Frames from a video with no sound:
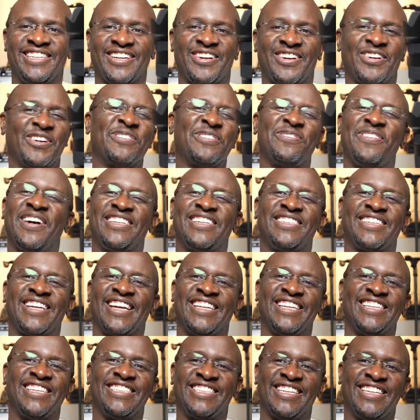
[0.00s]
Convert
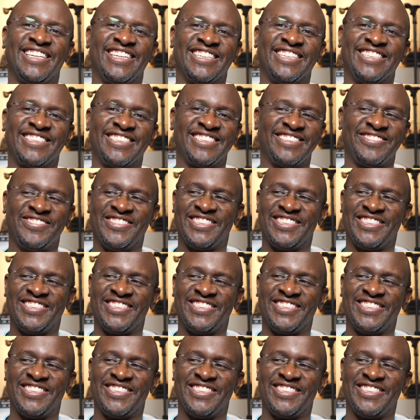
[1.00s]
Kenya shillings.